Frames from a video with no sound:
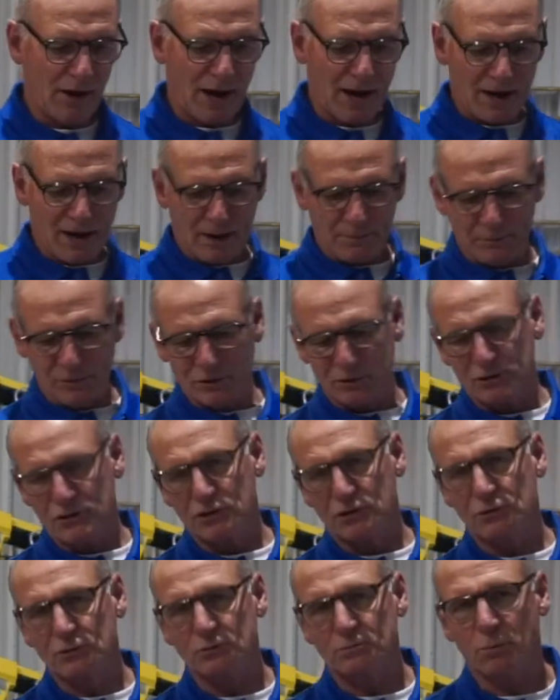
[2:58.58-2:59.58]
up. There's
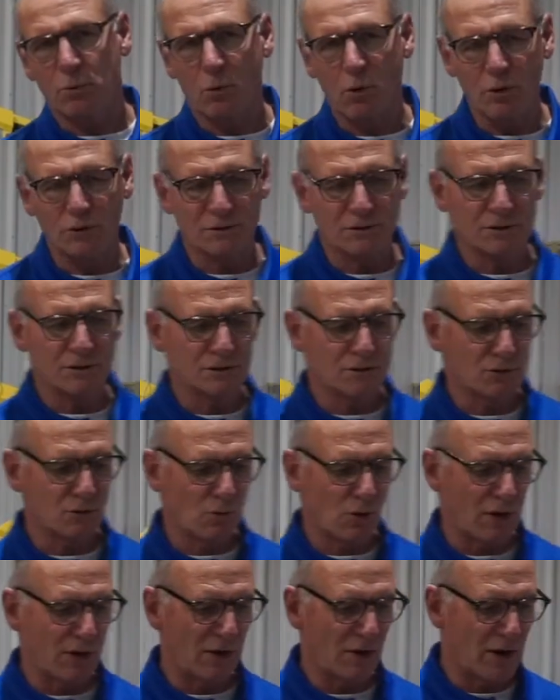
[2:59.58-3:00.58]
2 bolts to
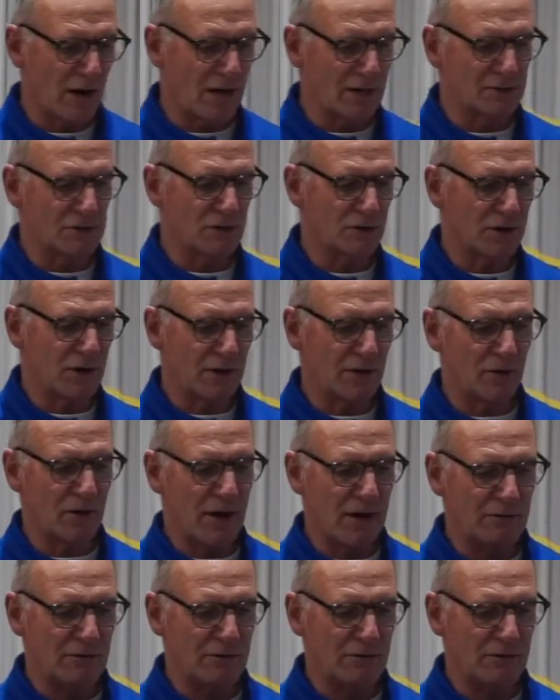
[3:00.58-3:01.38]
square your head, so now you have a